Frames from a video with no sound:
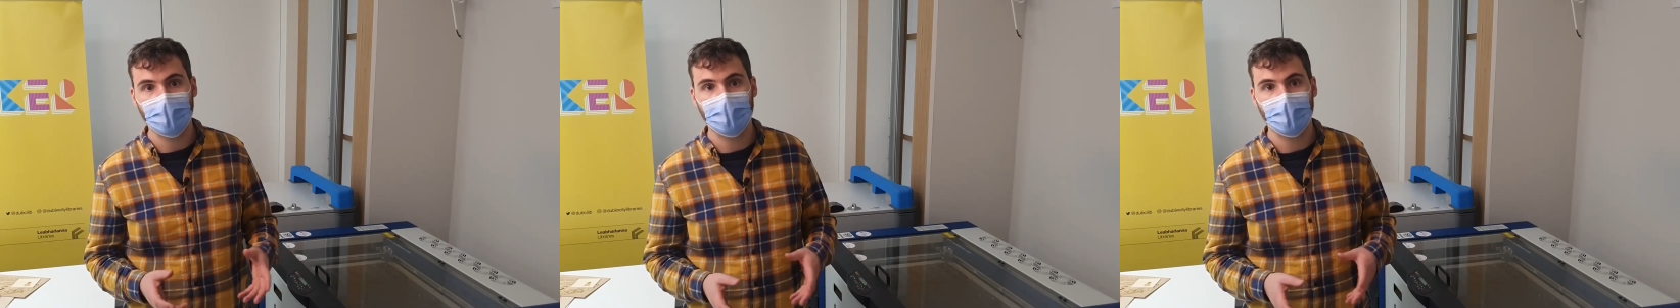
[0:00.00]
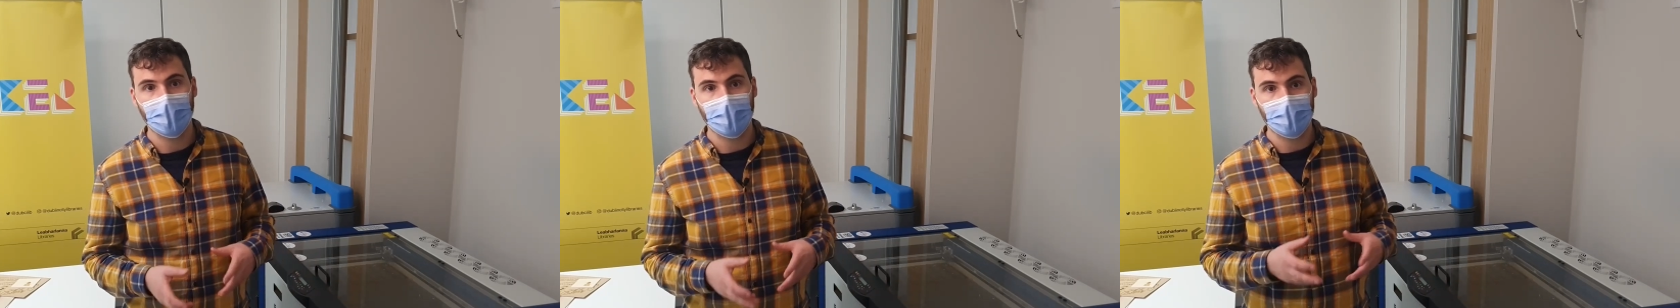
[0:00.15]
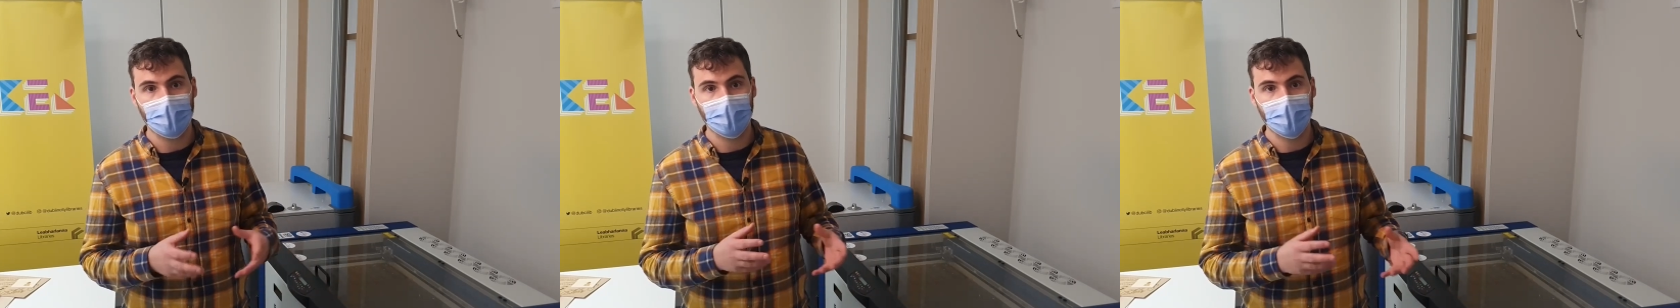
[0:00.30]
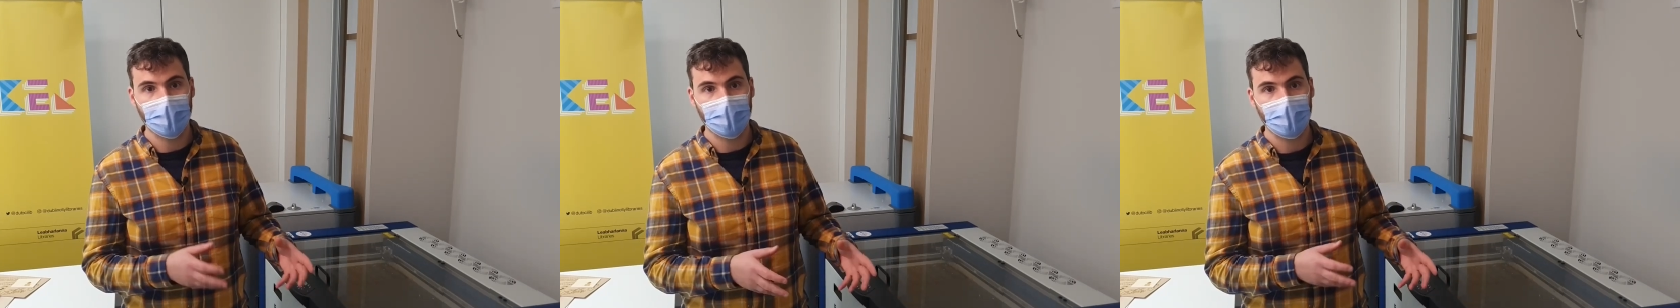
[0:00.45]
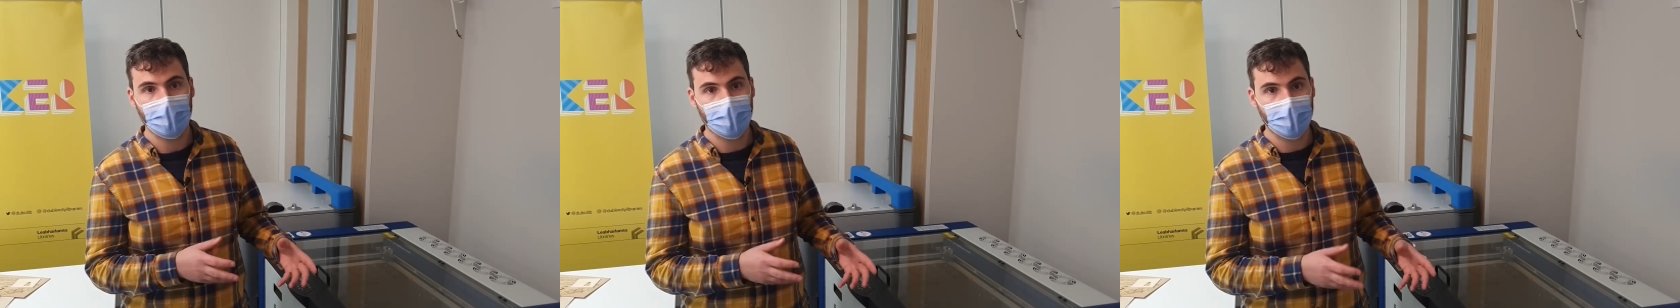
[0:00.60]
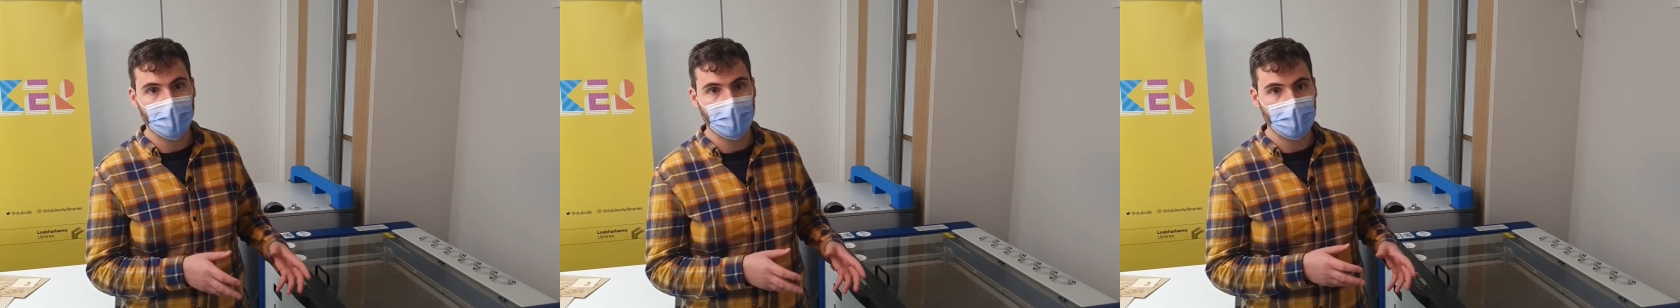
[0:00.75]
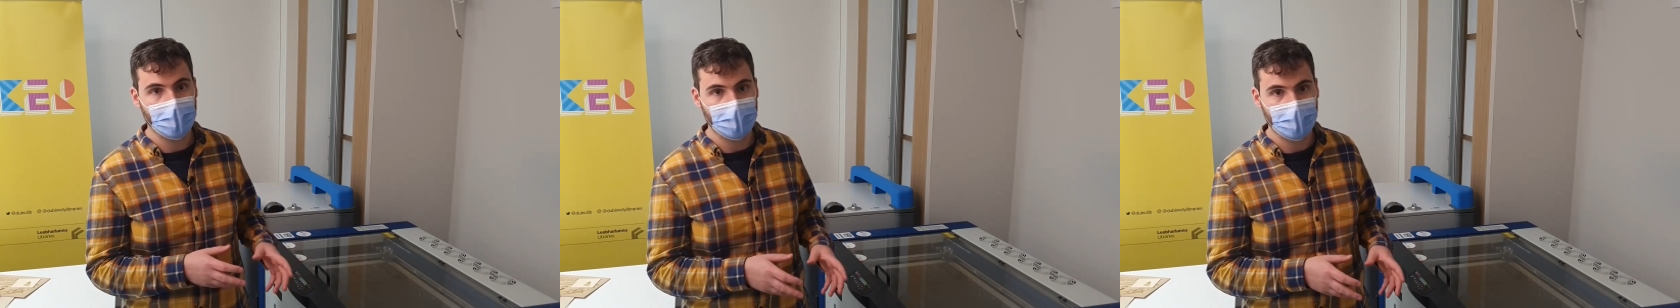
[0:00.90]
and the
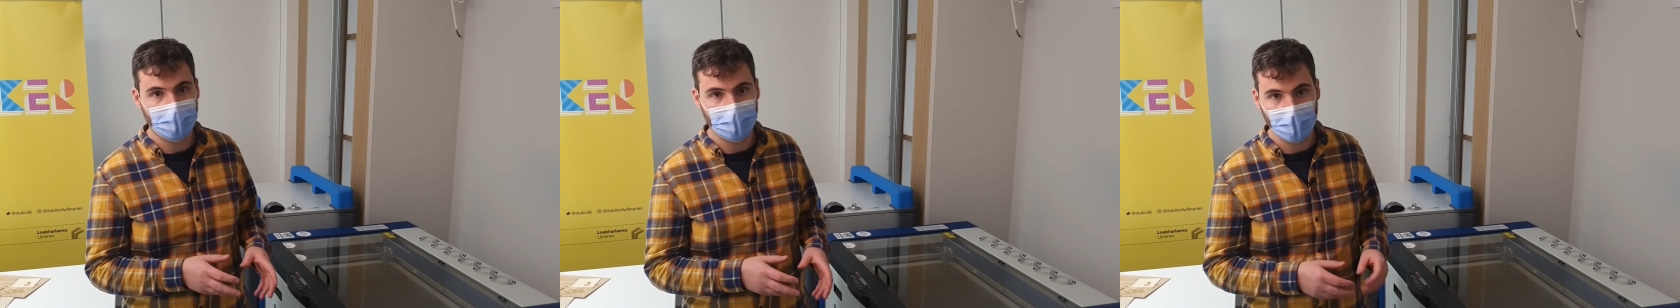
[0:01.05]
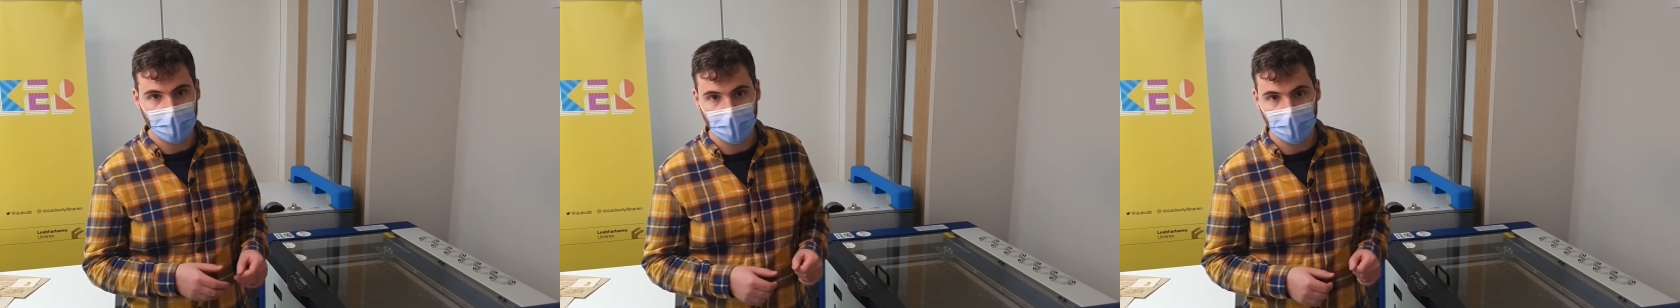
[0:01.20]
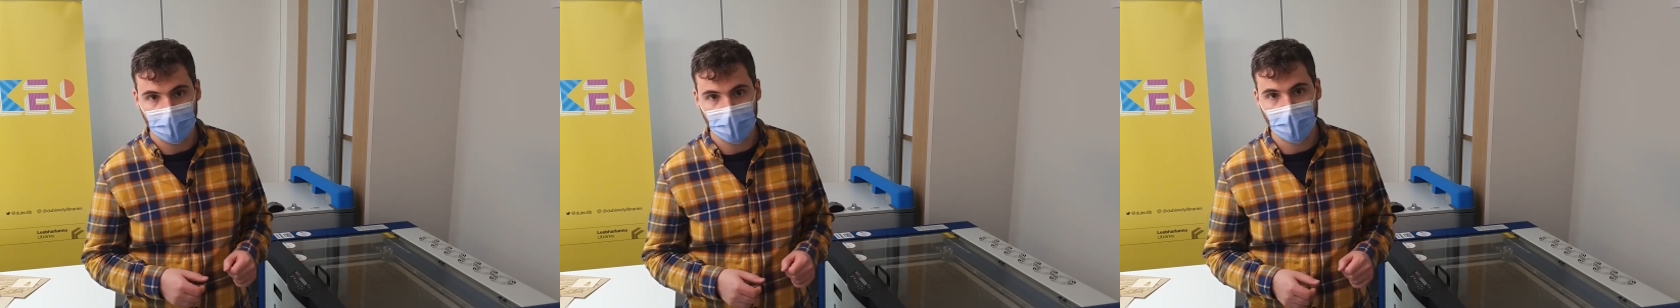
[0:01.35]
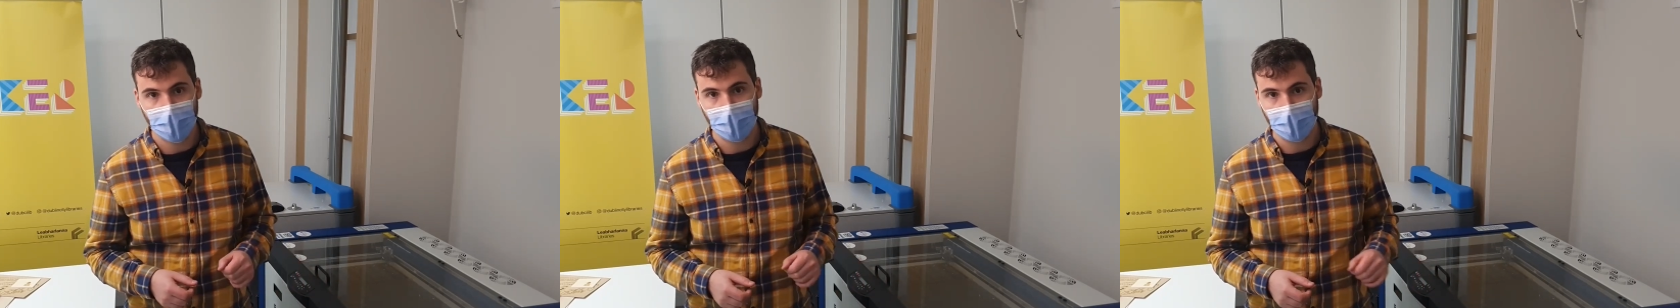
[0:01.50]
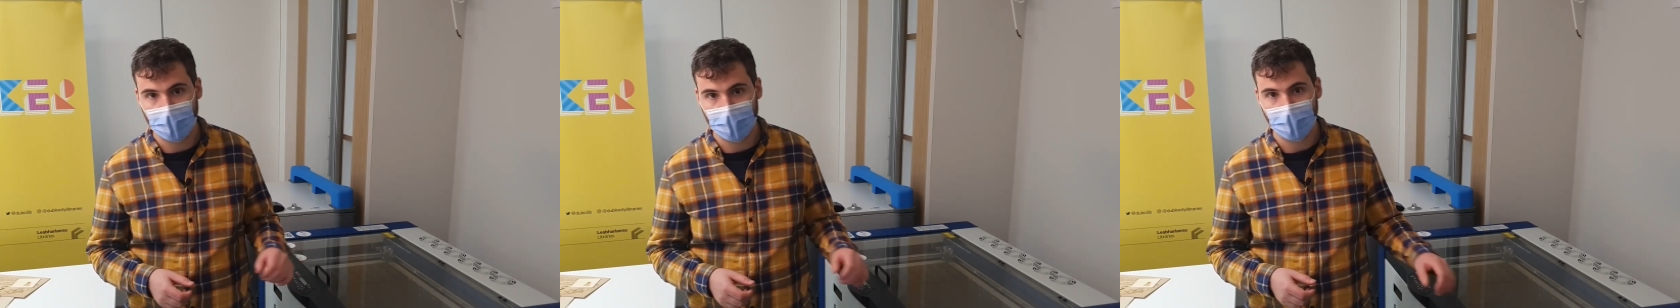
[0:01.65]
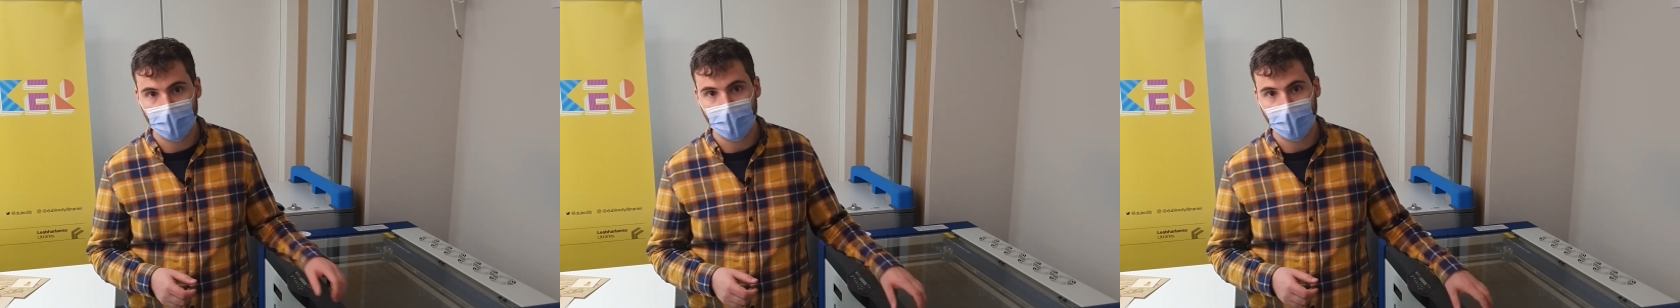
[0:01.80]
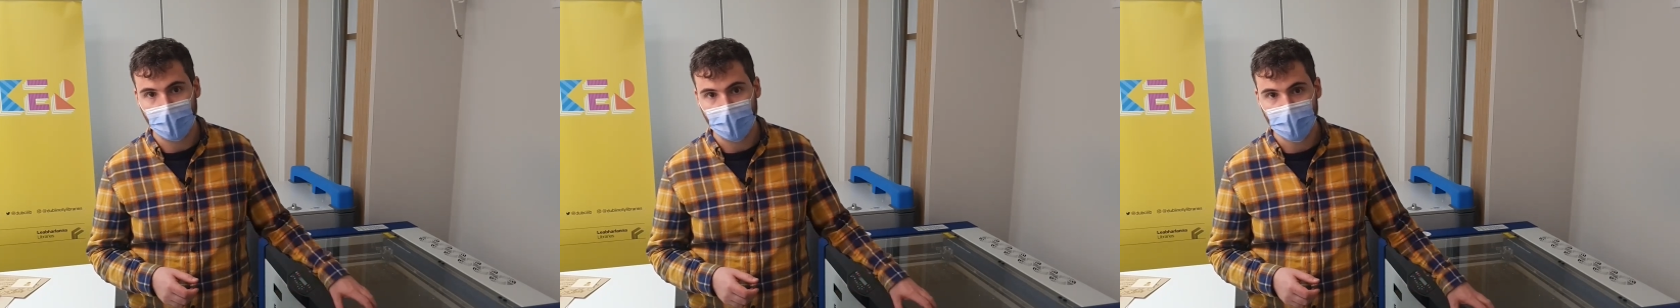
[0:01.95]
material itself can
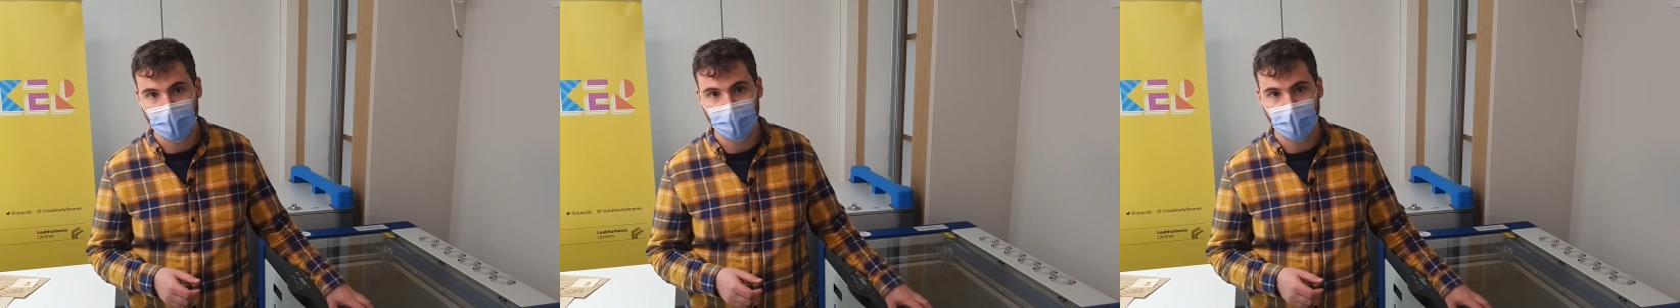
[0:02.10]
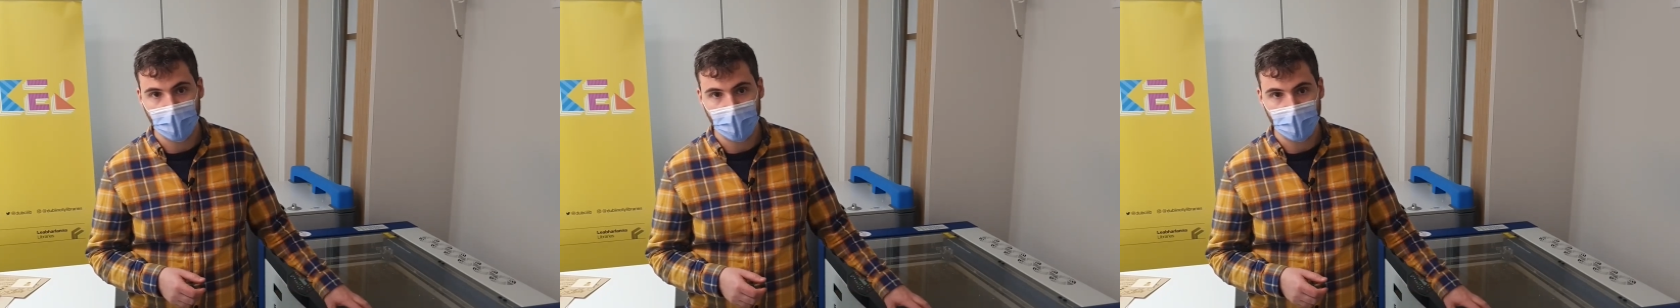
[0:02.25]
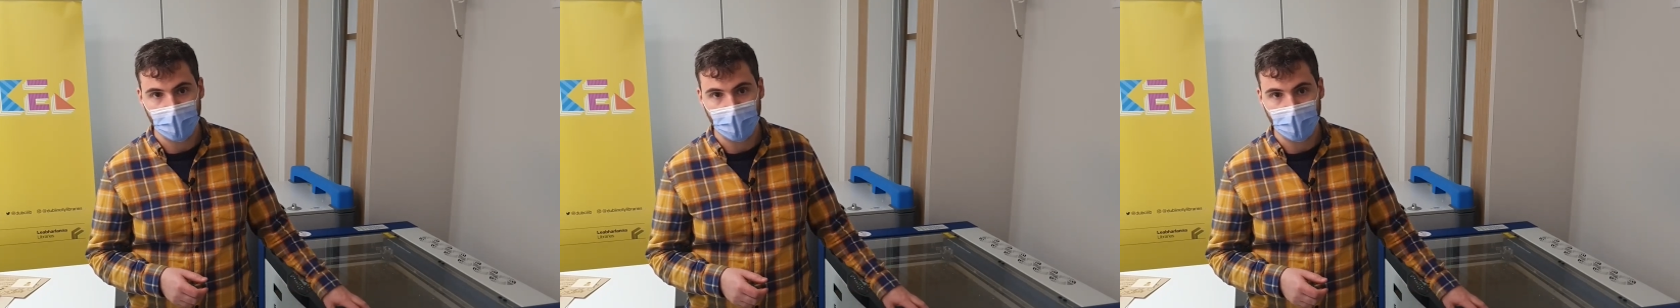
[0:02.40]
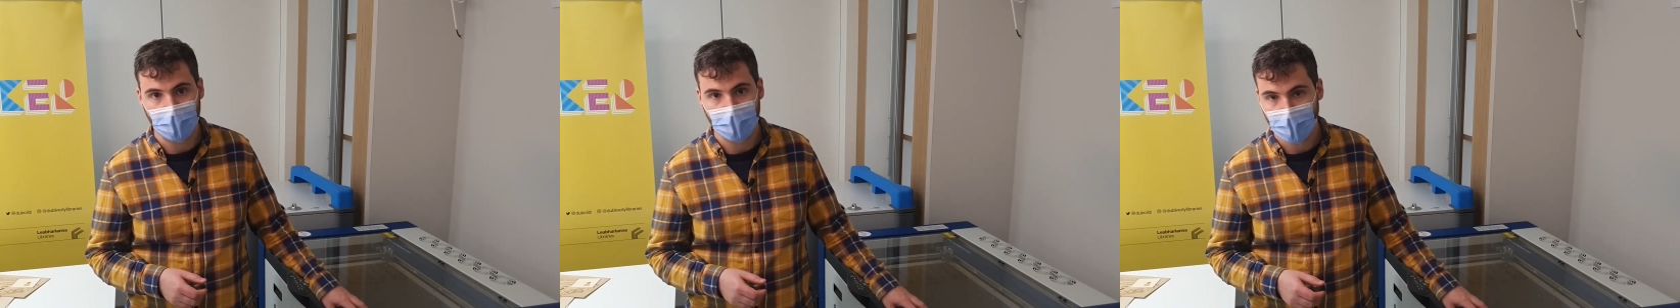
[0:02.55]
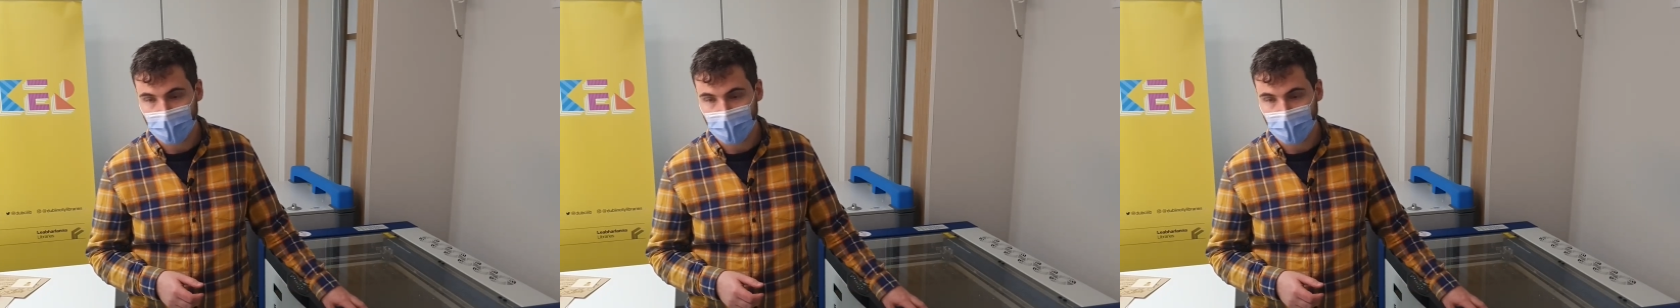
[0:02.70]
catch fire.